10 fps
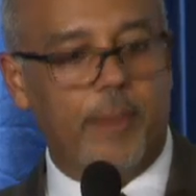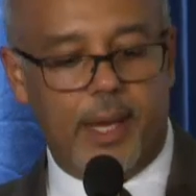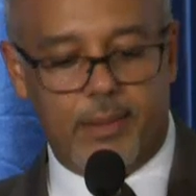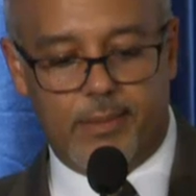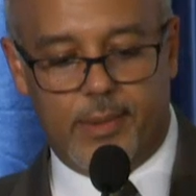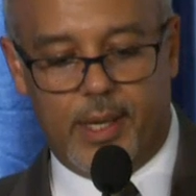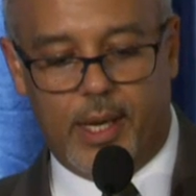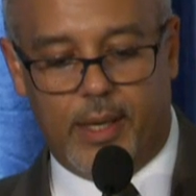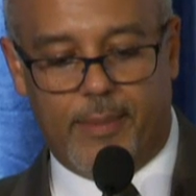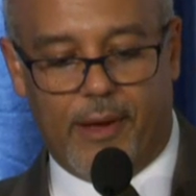debate
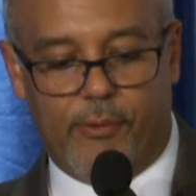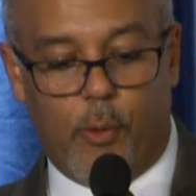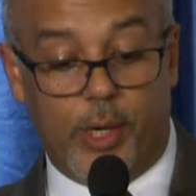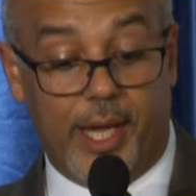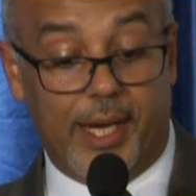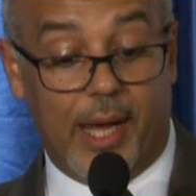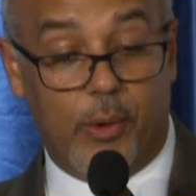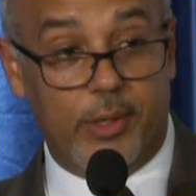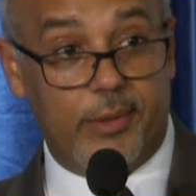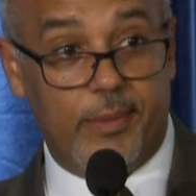in about 48
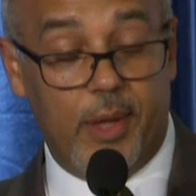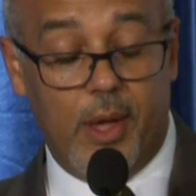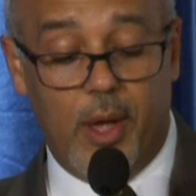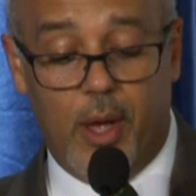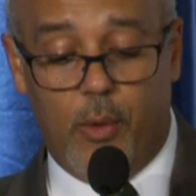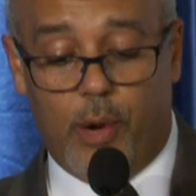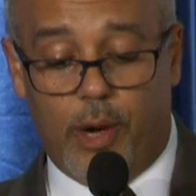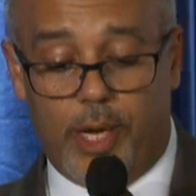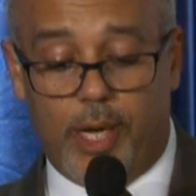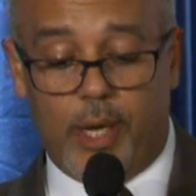hours,
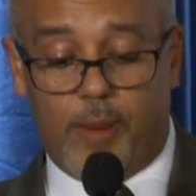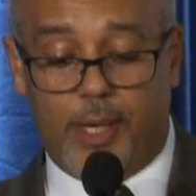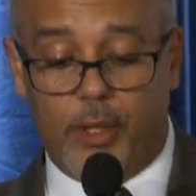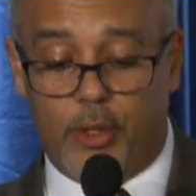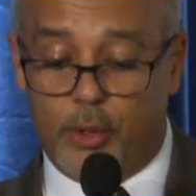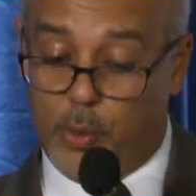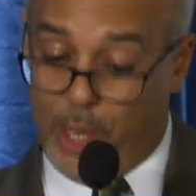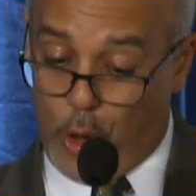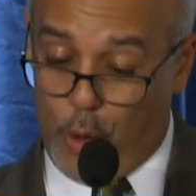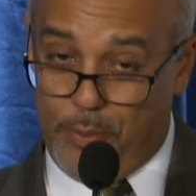where economic issues, we
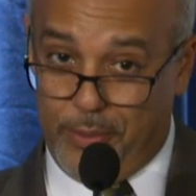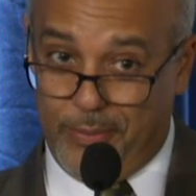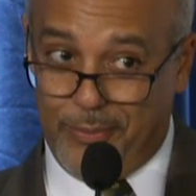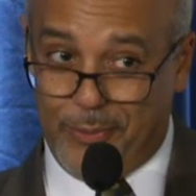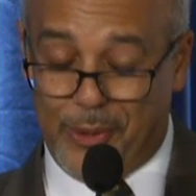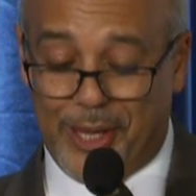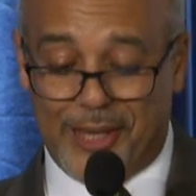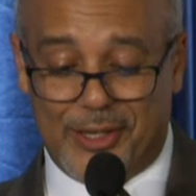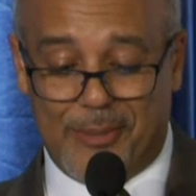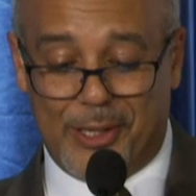hope, will
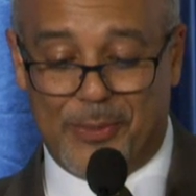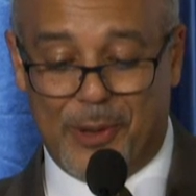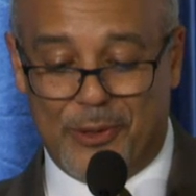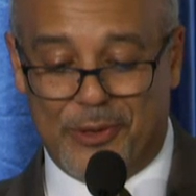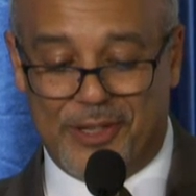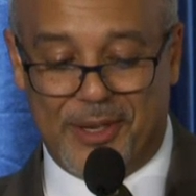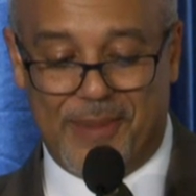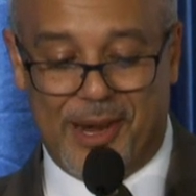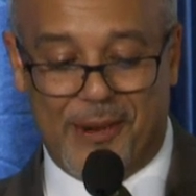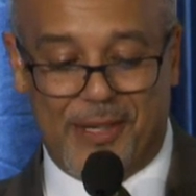get some exposure and
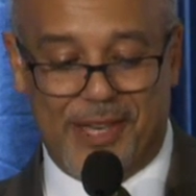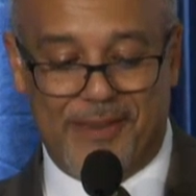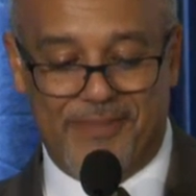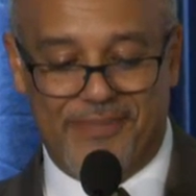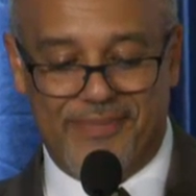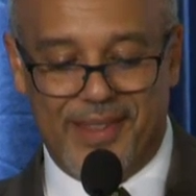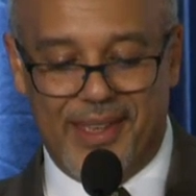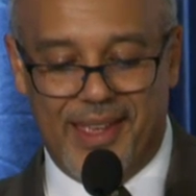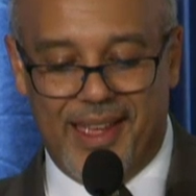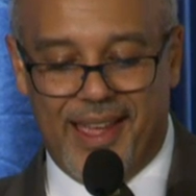some airtime.
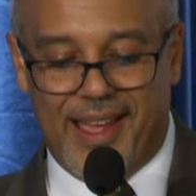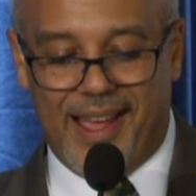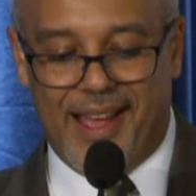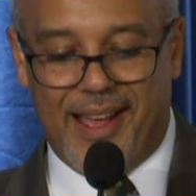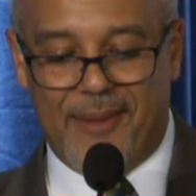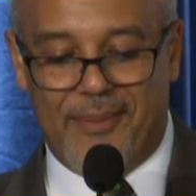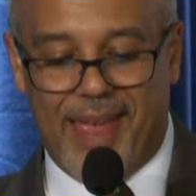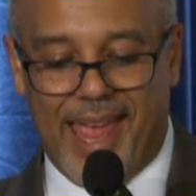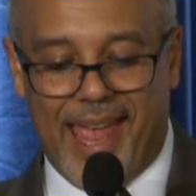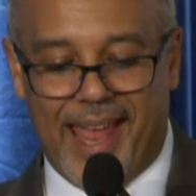
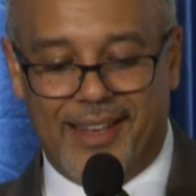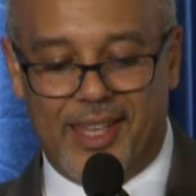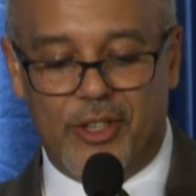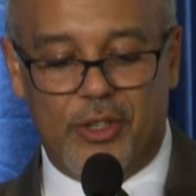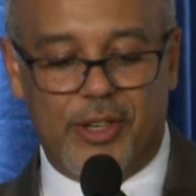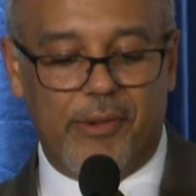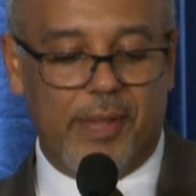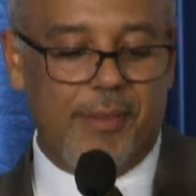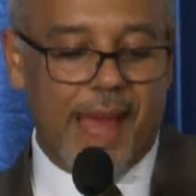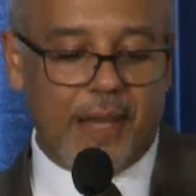And the issues that
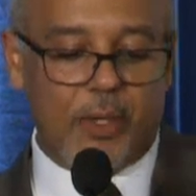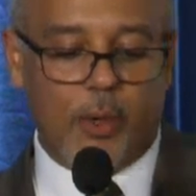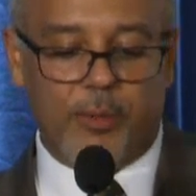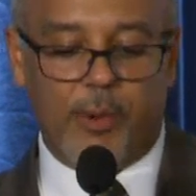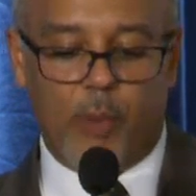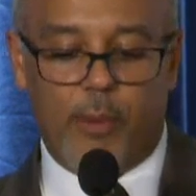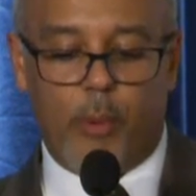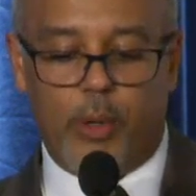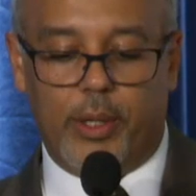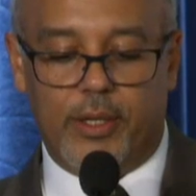really matter to us, but more
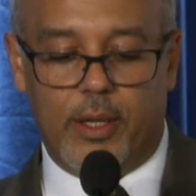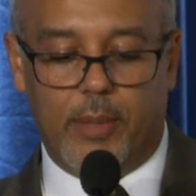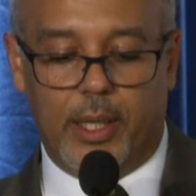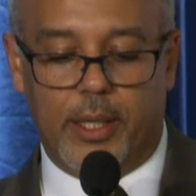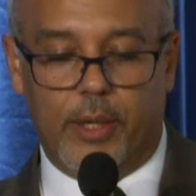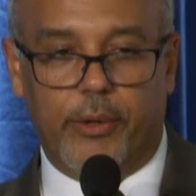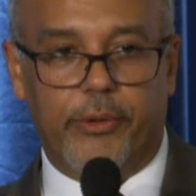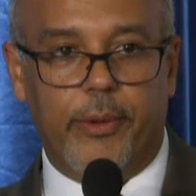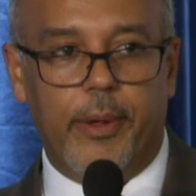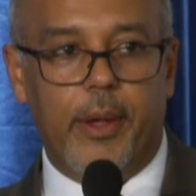importantly to the millennials